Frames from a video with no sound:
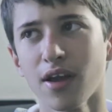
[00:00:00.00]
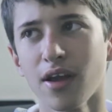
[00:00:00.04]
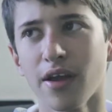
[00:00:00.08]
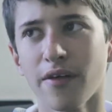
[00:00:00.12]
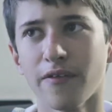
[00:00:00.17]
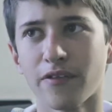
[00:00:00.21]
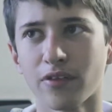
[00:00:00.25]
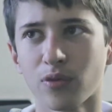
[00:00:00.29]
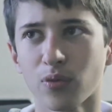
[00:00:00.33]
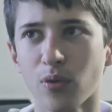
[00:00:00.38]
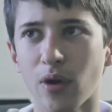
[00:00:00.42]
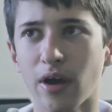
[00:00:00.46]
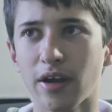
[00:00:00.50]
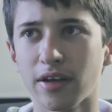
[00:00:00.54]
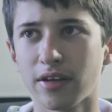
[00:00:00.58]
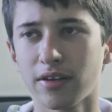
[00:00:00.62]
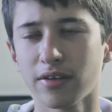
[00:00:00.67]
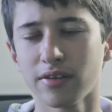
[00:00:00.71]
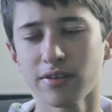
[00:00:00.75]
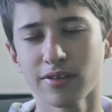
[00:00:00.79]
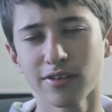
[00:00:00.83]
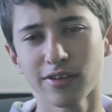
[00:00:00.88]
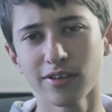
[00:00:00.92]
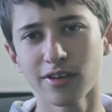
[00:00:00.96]
If it's white,
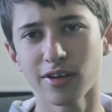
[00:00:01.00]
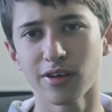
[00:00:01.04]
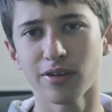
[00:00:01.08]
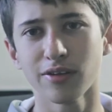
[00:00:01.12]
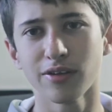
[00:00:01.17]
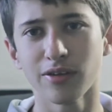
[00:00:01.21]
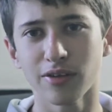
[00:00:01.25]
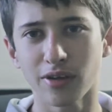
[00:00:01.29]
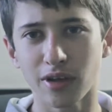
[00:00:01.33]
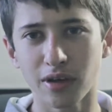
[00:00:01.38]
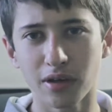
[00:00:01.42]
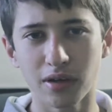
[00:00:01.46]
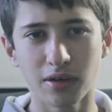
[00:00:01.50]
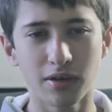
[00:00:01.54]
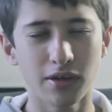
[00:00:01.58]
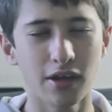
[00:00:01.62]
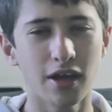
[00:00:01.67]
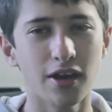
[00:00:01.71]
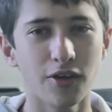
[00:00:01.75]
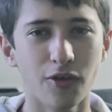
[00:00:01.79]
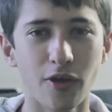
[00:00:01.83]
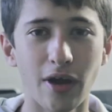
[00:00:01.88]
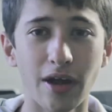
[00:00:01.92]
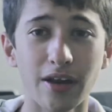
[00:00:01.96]
you know, you can
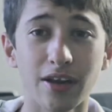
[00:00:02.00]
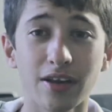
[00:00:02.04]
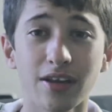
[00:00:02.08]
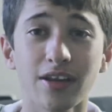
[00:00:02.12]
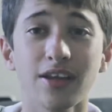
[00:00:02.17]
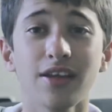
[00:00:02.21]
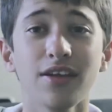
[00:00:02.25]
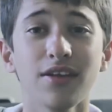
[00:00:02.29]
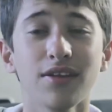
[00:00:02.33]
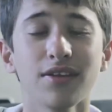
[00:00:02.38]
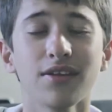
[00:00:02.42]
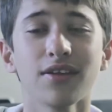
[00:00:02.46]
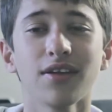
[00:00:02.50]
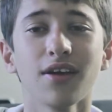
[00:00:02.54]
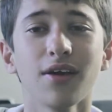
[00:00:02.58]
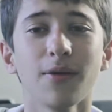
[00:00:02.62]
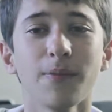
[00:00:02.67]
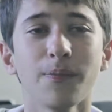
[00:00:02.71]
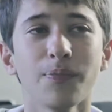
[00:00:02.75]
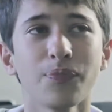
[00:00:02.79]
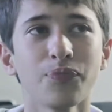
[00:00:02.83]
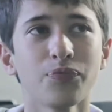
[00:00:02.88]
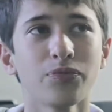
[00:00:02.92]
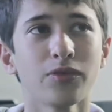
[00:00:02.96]
get around it easier.
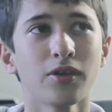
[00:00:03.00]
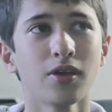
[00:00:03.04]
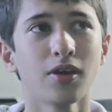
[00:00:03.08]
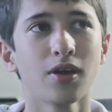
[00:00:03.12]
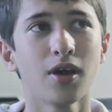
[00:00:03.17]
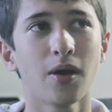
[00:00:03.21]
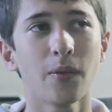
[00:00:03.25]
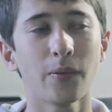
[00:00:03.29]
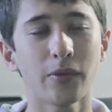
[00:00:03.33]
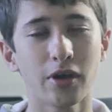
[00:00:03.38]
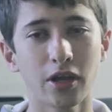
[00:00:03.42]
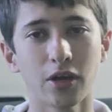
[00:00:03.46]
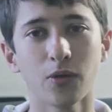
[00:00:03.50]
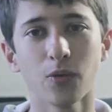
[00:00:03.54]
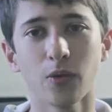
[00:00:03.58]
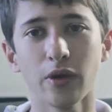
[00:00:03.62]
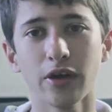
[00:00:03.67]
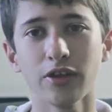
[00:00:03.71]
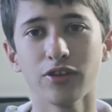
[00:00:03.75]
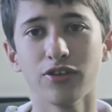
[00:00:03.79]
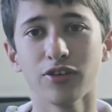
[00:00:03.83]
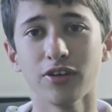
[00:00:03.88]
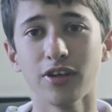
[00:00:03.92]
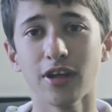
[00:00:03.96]
I'm getting
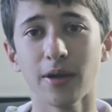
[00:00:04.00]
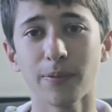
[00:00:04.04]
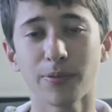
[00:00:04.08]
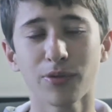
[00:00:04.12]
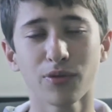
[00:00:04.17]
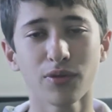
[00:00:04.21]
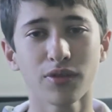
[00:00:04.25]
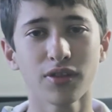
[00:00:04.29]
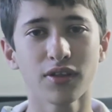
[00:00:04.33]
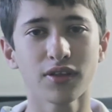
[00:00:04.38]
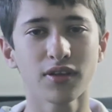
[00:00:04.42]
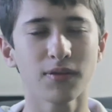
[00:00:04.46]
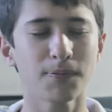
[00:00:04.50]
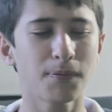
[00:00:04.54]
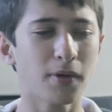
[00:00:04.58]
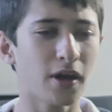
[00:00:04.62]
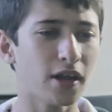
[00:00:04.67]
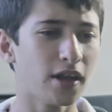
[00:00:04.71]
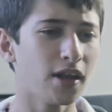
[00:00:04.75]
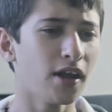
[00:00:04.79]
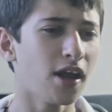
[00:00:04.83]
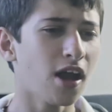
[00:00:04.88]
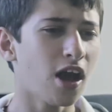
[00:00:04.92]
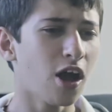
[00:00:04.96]
way into depth with this,
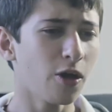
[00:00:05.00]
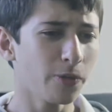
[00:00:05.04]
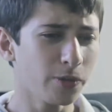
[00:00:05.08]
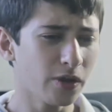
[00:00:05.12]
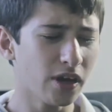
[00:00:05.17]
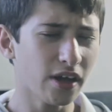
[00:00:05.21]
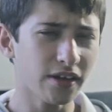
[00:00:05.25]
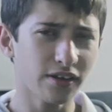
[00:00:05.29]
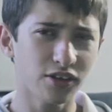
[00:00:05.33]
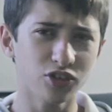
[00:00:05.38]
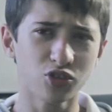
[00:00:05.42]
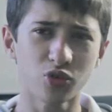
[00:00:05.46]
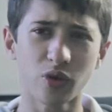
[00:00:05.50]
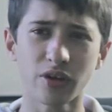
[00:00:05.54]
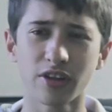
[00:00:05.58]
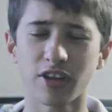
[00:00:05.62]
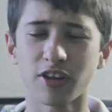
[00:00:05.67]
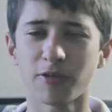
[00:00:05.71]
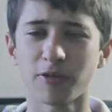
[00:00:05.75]
but I hope you guys enjoyed